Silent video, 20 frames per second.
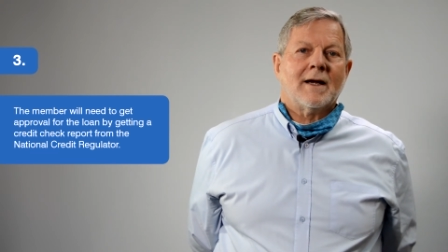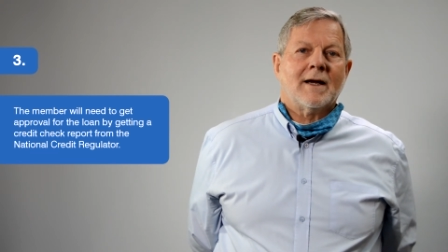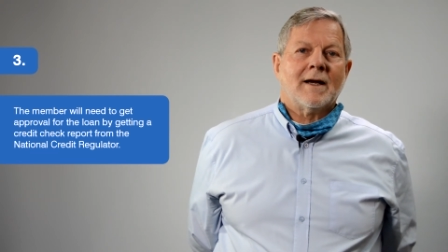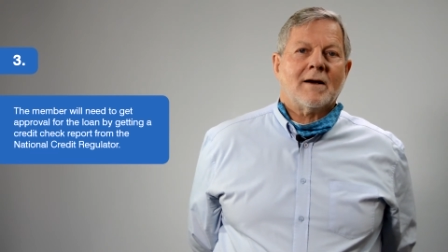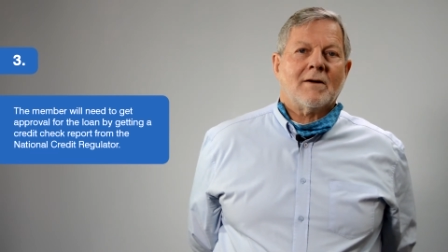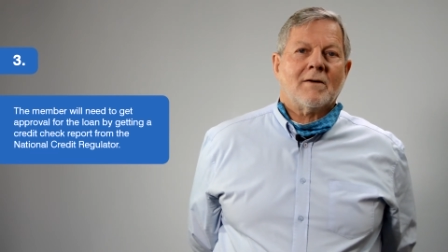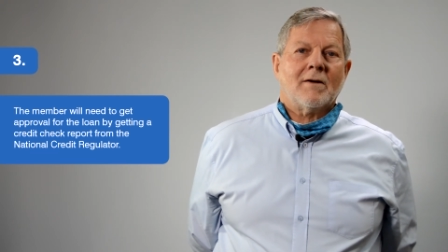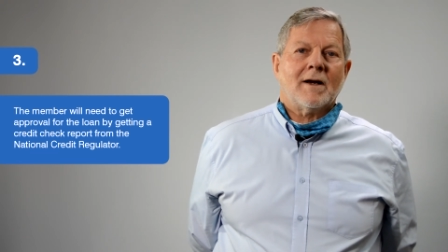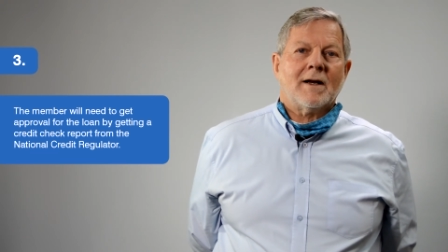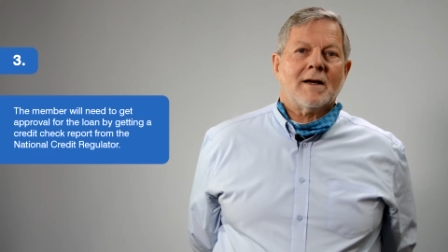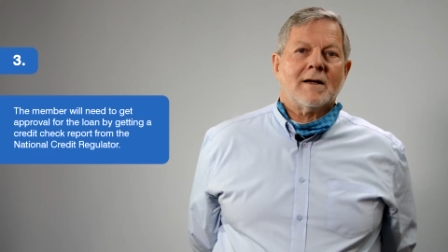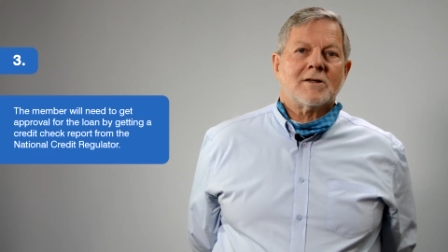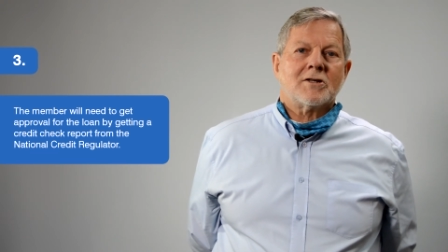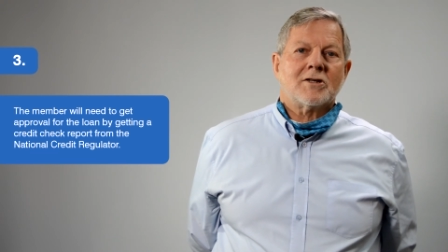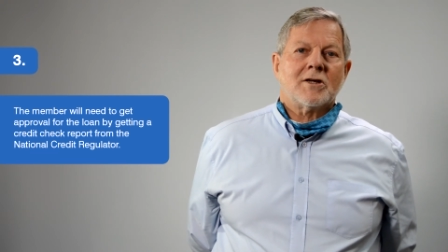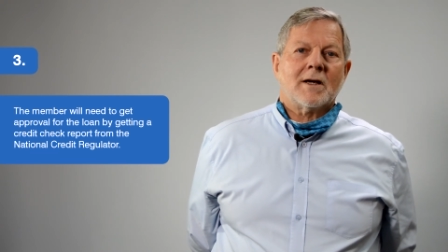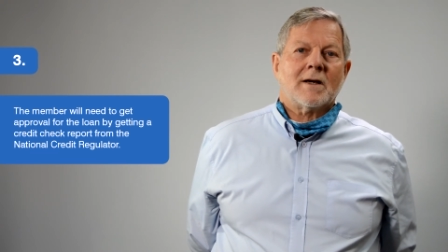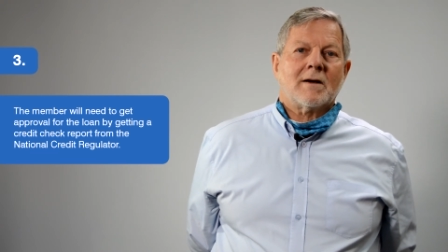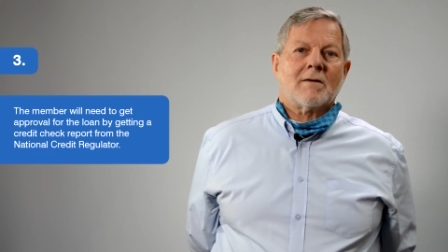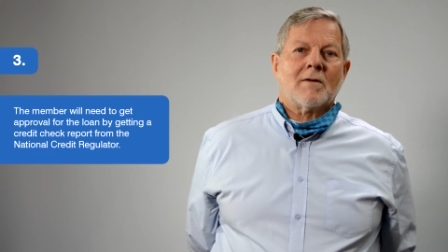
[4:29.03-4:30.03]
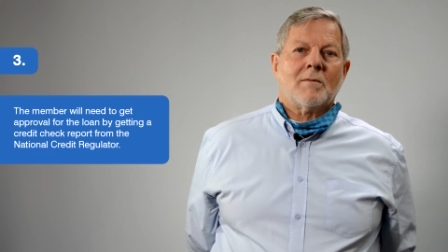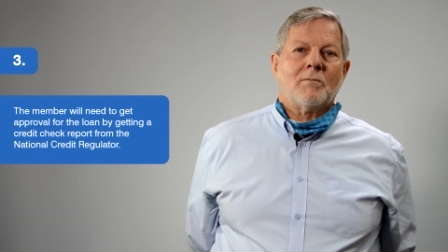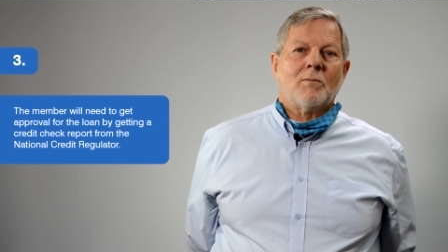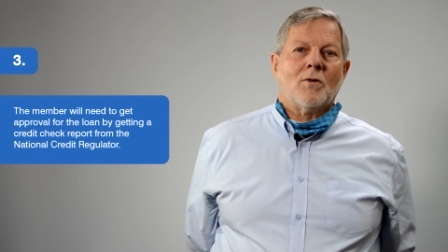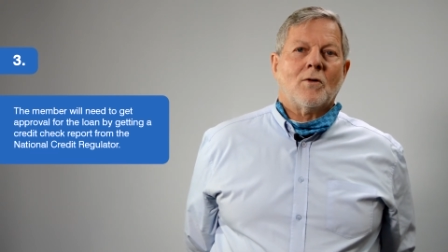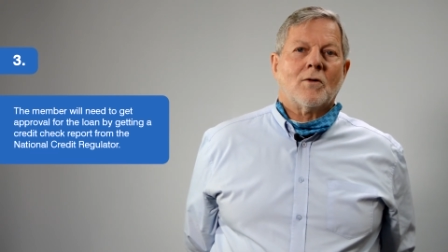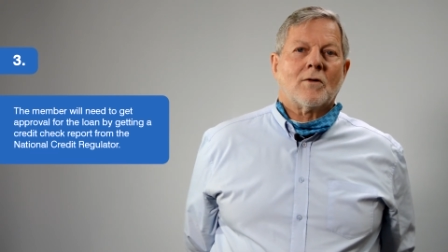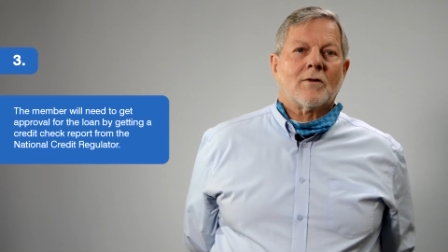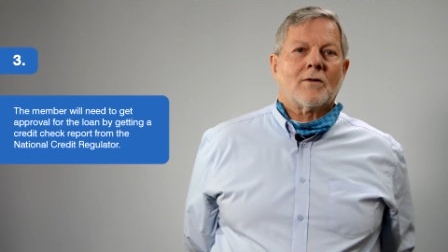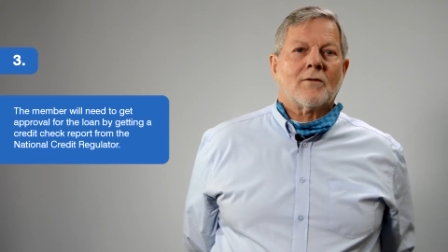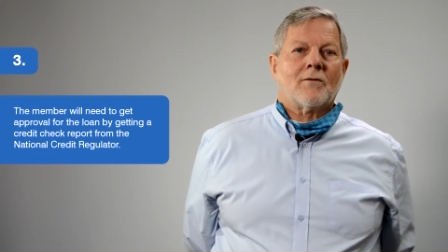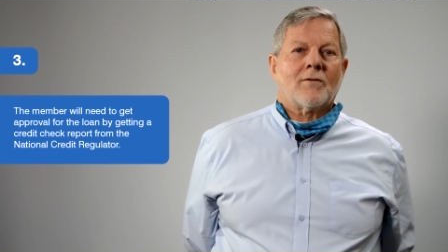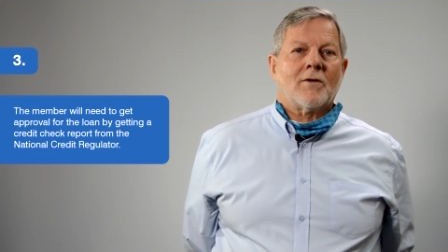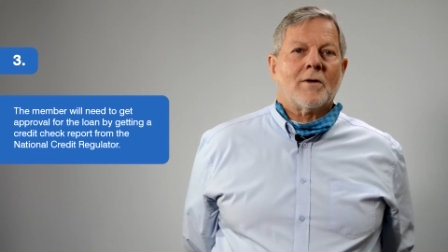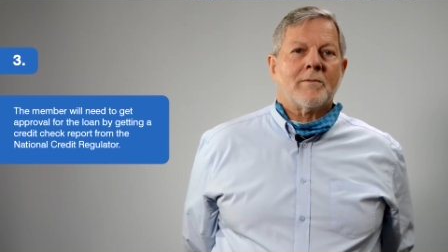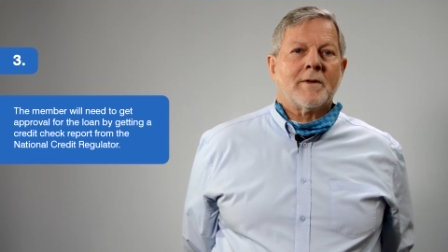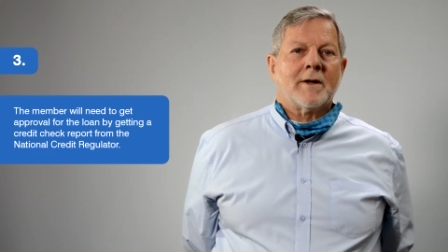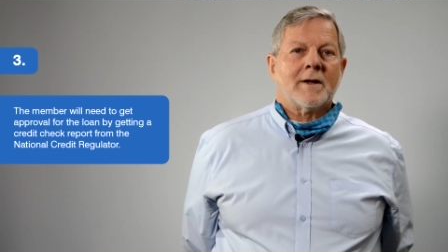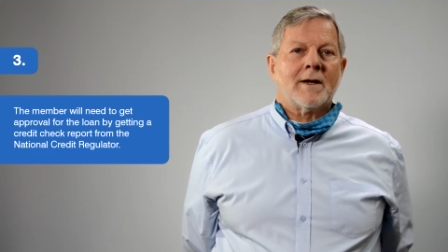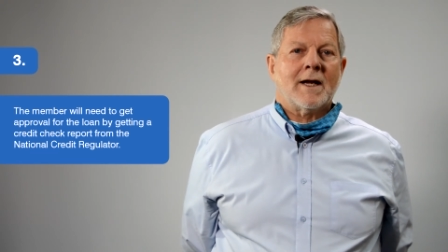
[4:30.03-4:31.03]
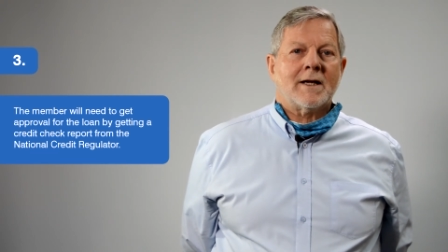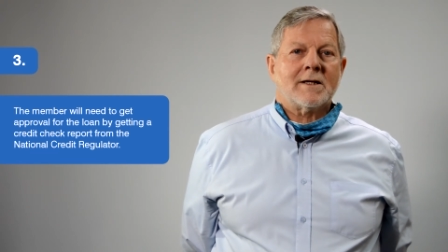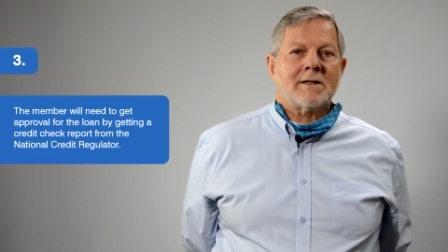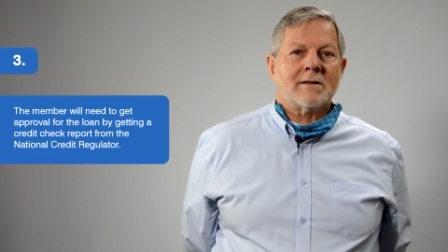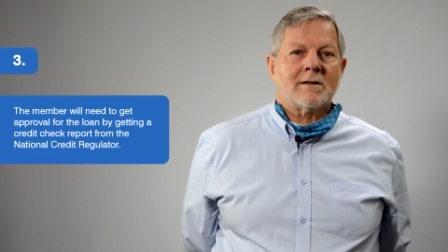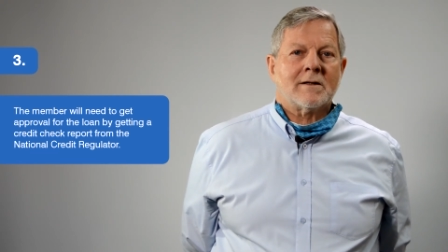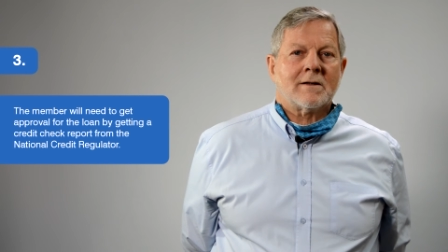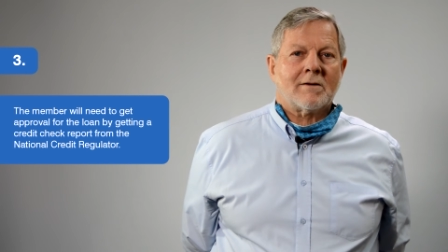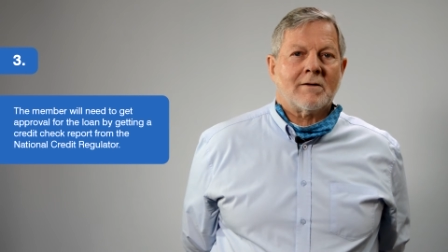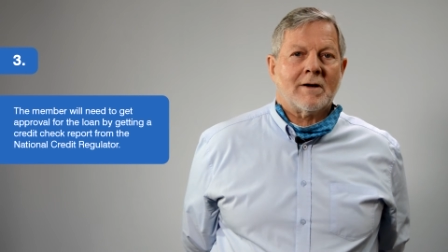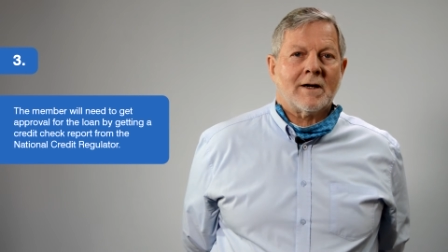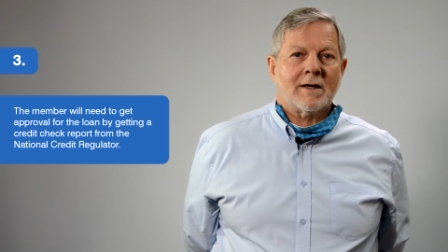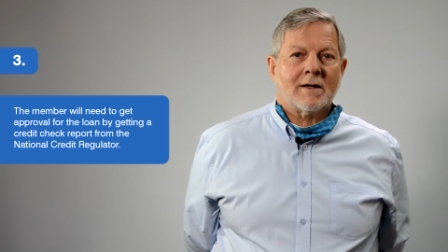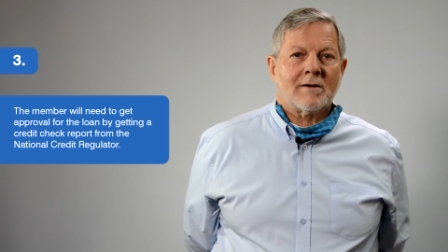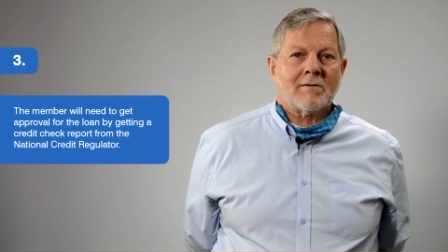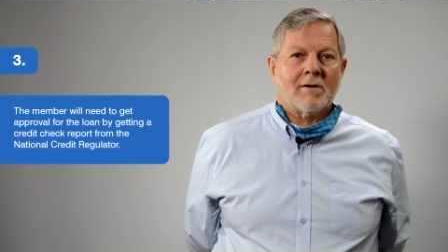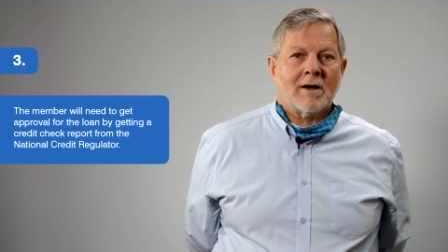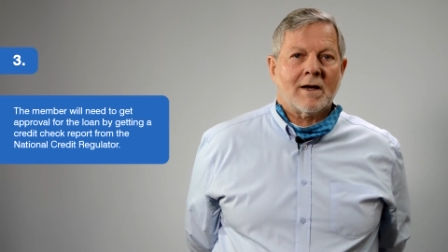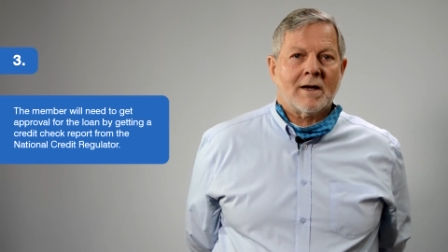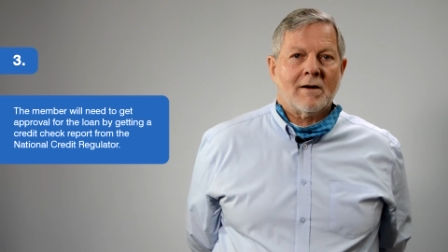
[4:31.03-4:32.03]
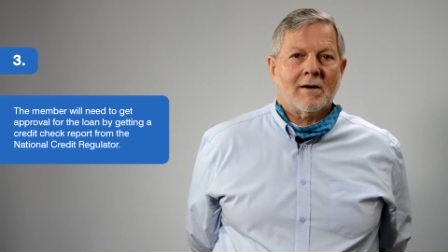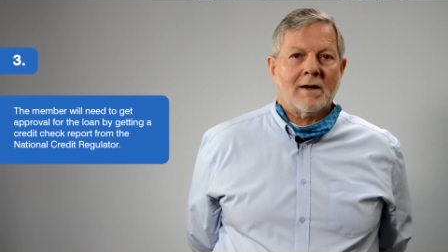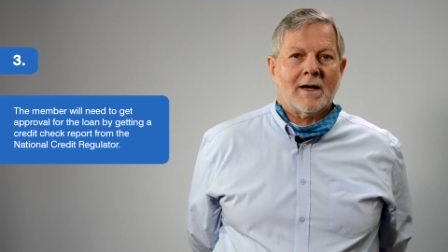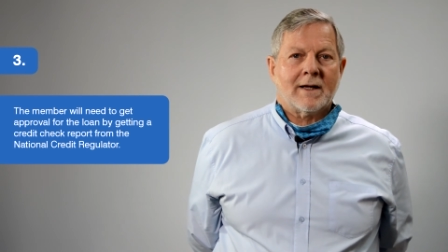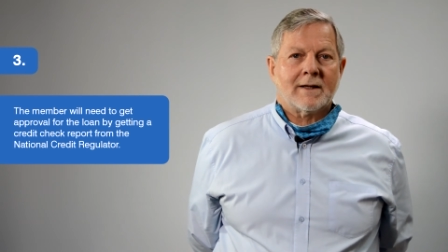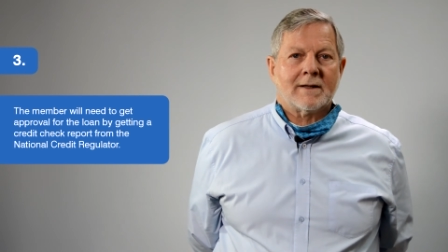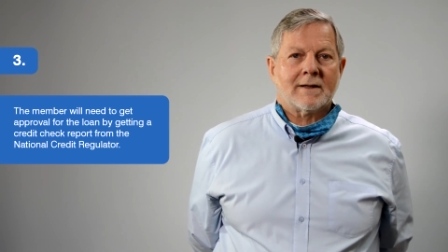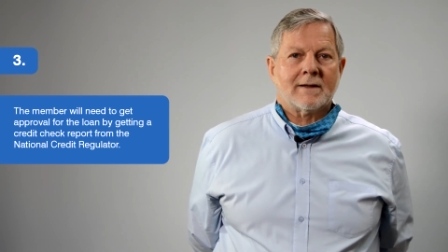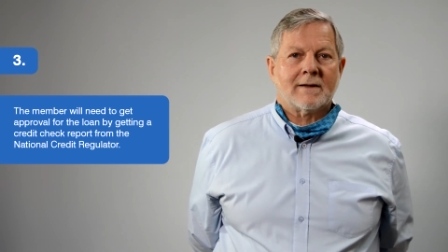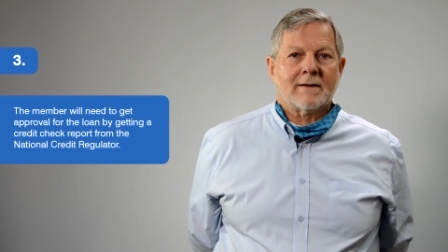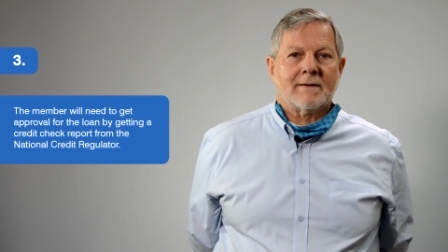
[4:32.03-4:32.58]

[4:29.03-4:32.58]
a credit check report from the National Credit Regulator.